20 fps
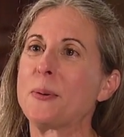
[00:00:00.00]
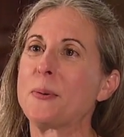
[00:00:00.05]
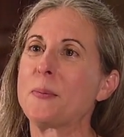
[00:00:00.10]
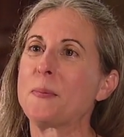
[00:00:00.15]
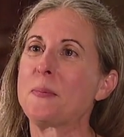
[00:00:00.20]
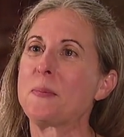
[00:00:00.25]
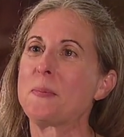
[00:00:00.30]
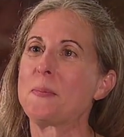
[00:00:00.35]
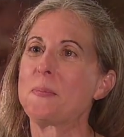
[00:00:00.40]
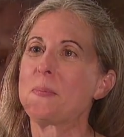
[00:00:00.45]

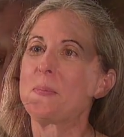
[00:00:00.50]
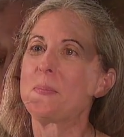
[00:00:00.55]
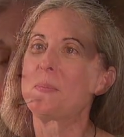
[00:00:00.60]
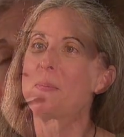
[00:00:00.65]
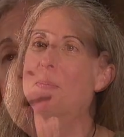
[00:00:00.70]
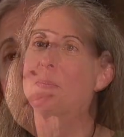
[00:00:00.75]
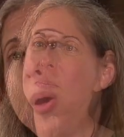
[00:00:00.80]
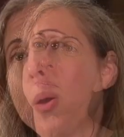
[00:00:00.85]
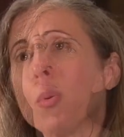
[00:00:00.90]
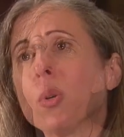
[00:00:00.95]
One
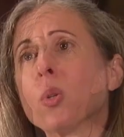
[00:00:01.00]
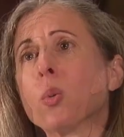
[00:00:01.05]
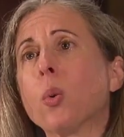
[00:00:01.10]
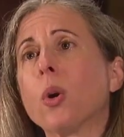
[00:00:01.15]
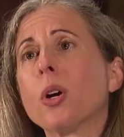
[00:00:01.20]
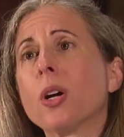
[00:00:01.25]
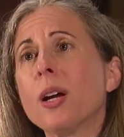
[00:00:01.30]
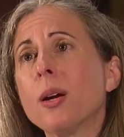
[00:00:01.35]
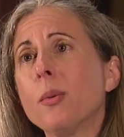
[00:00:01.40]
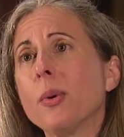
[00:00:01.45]
time I was
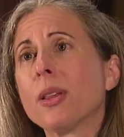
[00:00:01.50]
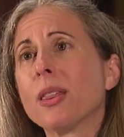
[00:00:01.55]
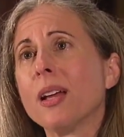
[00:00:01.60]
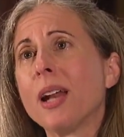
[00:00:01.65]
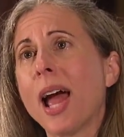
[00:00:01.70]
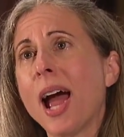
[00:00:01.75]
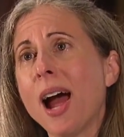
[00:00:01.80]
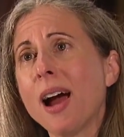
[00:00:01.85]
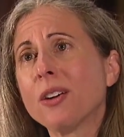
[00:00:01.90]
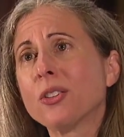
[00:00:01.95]
working with an
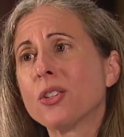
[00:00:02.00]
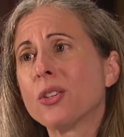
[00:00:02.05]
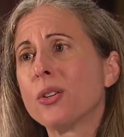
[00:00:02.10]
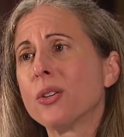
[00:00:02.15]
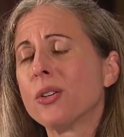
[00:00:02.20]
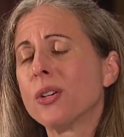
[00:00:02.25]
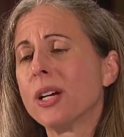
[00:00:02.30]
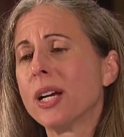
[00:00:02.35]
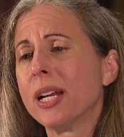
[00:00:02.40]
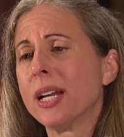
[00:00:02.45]

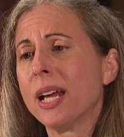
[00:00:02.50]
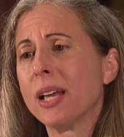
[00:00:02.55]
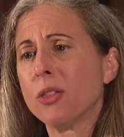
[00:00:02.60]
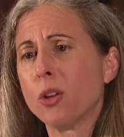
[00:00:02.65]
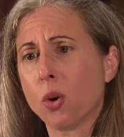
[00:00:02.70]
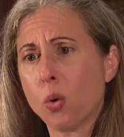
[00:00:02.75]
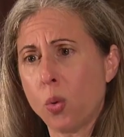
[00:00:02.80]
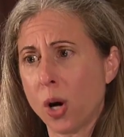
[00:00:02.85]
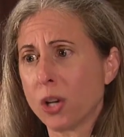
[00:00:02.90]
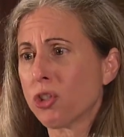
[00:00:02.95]
actor and the
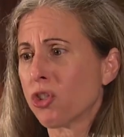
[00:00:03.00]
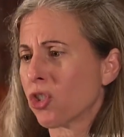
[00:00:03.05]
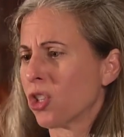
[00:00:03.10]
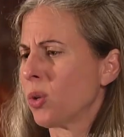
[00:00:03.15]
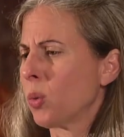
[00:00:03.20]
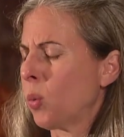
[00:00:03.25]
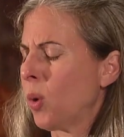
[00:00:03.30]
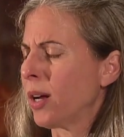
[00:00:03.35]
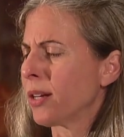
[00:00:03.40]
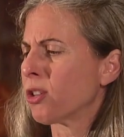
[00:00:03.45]
question
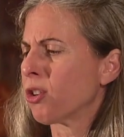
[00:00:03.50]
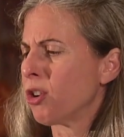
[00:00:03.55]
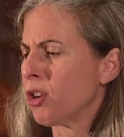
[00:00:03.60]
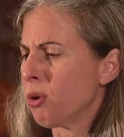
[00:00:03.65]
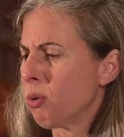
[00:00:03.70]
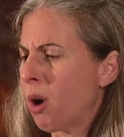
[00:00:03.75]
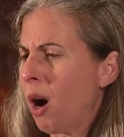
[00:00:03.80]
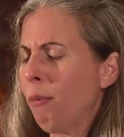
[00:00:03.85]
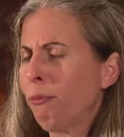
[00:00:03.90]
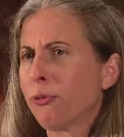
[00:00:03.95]
was, are you
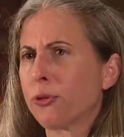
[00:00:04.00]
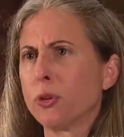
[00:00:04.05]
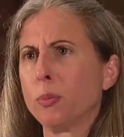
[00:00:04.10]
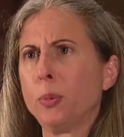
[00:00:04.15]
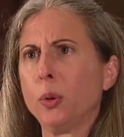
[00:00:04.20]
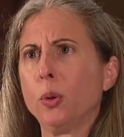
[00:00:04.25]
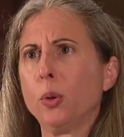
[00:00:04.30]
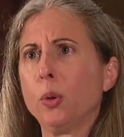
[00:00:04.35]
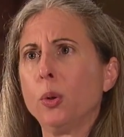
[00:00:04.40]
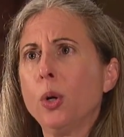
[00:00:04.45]

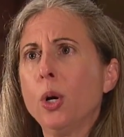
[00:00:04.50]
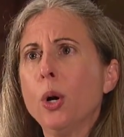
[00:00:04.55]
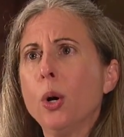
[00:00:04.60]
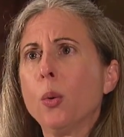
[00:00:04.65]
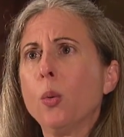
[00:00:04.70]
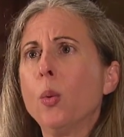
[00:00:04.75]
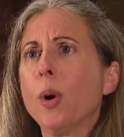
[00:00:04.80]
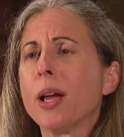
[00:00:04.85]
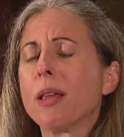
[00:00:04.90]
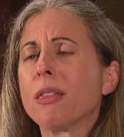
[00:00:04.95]
comfortable
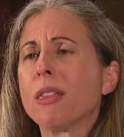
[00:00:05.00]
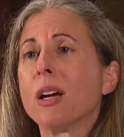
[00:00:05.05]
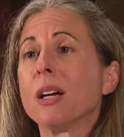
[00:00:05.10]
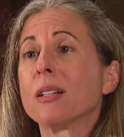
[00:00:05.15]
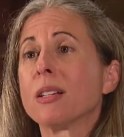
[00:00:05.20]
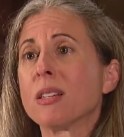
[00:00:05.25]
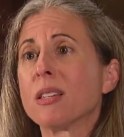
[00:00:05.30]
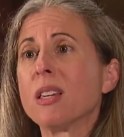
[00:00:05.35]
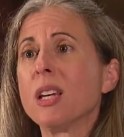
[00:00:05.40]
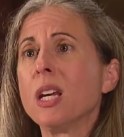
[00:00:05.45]
with a
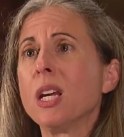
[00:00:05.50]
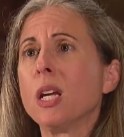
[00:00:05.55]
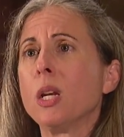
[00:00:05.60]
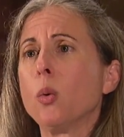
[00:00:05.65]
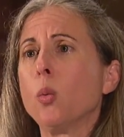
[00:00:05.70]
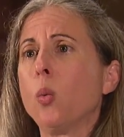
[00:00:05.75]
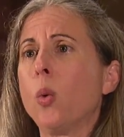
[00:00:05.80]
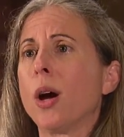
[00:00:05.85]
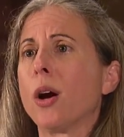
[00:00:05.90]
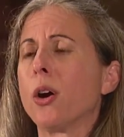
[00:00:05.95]

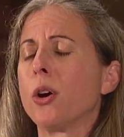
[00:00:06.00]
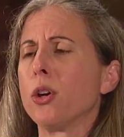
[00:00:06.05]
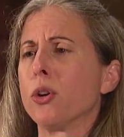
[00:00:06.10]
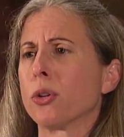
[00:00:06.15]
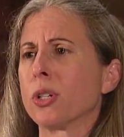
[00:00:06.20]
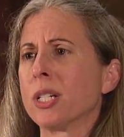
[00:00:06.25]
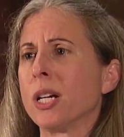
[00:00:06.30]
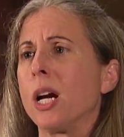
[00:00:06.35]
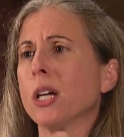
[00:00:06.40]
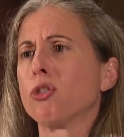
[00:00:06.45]
scene where you're
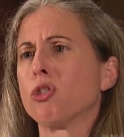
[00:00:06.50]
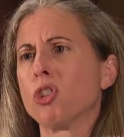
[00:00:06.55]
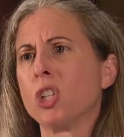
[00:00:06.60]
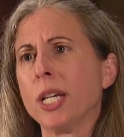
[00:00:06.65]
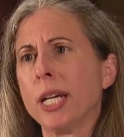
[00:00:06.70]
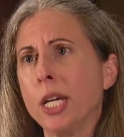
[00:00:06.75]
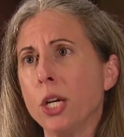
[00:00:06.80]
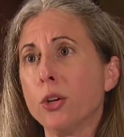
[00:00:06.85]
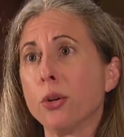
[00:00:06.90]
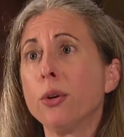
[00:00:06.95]
touched
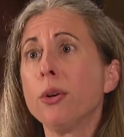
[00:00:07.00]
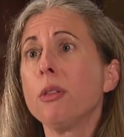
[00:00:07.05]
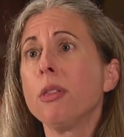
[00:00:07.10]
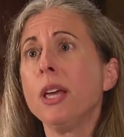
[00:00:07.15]
here, then